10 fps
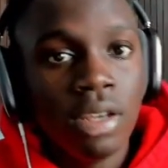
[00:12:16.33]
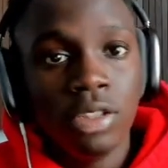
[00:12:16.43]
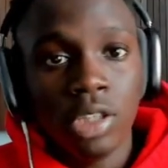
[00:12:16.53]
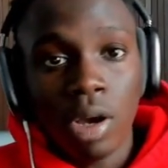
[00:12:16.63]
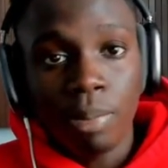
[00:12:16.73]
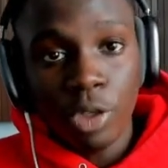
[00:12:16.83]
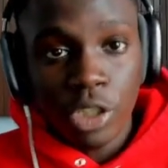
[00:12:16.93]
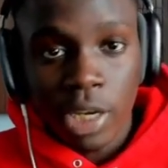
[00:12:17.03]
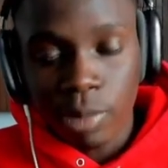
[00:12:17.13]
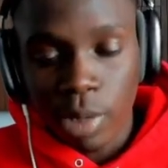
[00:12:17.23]
So I
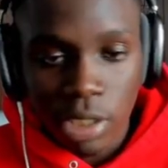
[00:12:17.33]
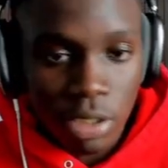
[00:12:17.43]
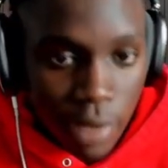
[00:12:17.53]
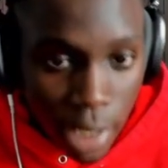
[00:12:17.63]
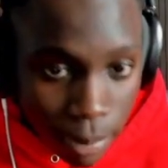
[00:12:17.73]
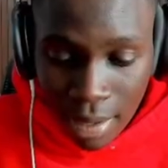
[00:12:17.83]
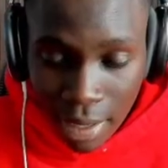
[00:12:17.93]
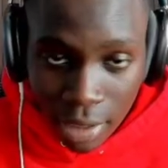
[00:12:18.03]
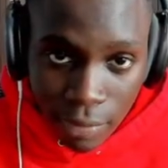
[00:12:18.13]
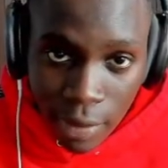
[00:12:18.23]
appreciate you guys watching this video.
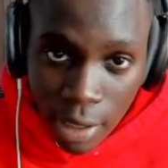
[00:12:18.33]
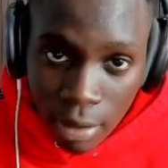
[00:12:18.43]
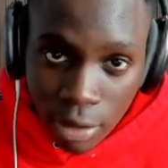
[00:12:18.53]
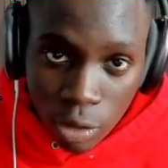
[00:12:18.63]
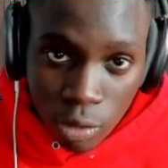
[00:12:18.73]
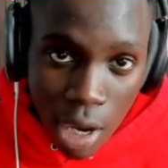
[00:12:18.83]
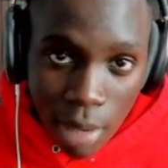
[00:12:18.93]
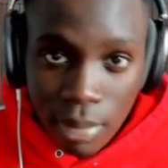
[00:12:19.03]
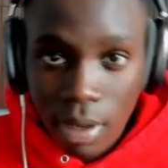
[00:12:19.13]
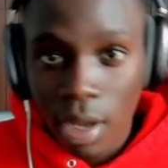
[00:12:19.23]
Like this video,
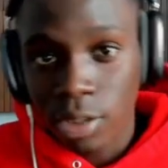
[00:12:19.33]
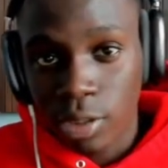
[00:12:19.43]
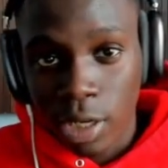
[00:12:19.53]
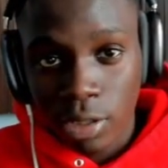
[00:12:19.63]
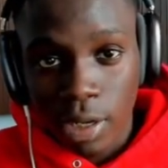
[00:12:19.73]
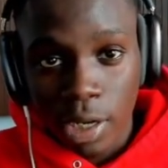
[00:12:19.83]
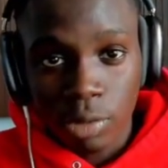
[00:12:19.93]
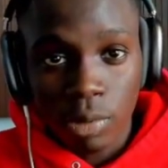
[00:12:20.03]
subscribe. I'll see you guys in the next one.